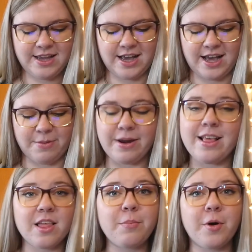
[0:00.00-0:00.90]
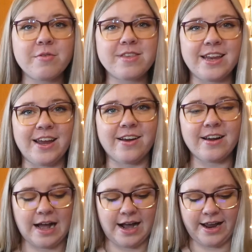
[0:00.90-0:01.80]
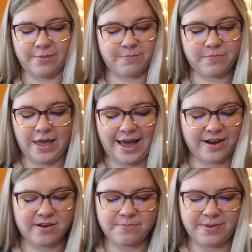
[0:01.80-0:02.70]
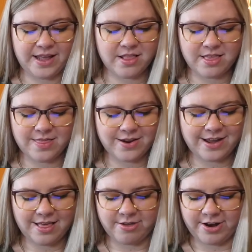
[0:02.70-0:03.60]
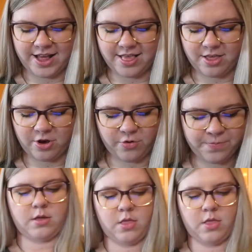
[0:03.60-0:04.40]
But I still post in here. I added pins in there yesterday, so.